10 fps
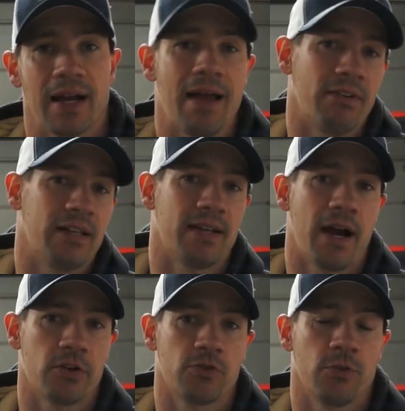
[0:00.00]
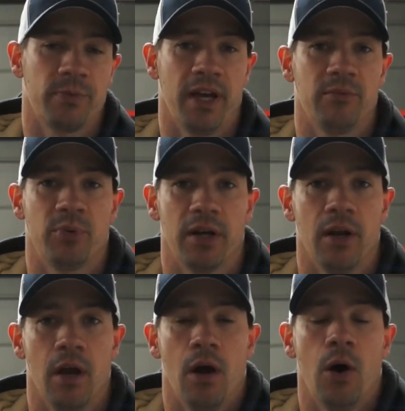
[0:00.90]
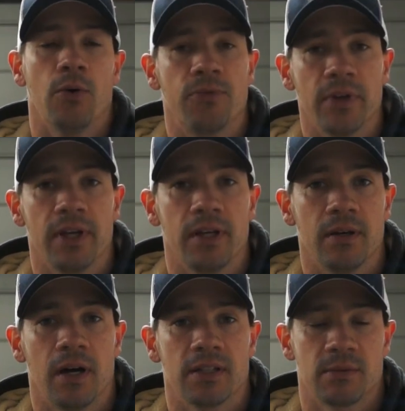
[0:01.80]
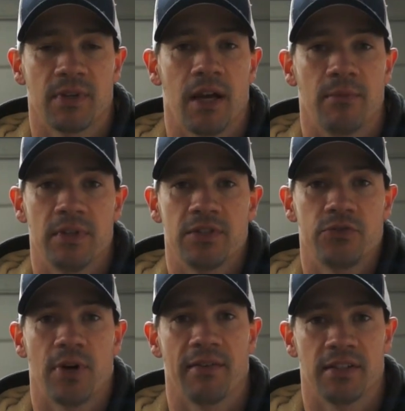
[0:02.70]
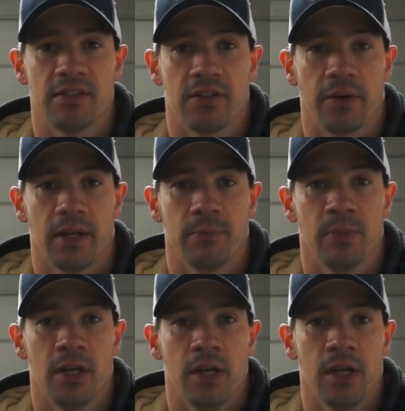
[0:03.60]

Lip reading: I haven't got tires for them yet, but hopefully sometime this driving season I'll get them.